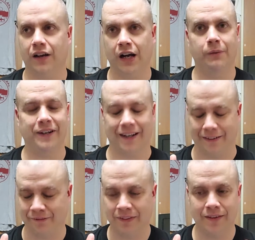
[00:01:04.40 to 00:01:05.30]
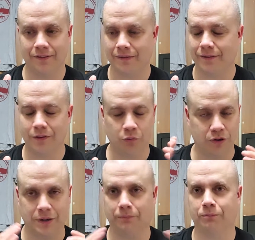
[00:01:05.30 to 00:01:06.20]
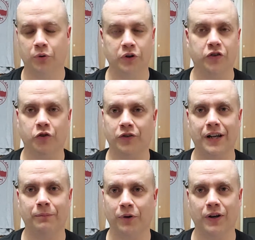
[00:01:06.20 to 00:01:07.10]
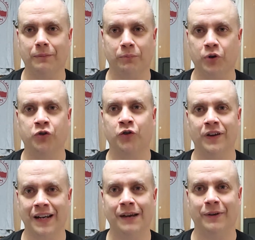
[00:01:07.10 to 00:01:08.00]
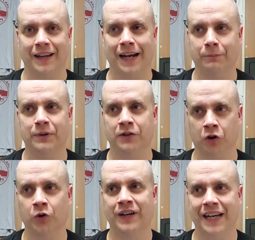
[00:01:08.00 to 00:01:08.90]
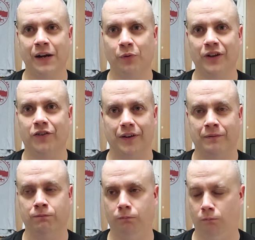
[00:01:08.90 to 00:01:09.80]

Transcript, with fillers: Ammonite, which I'm pretty certain I probably butchered the name of that, but her and Kate Winslet,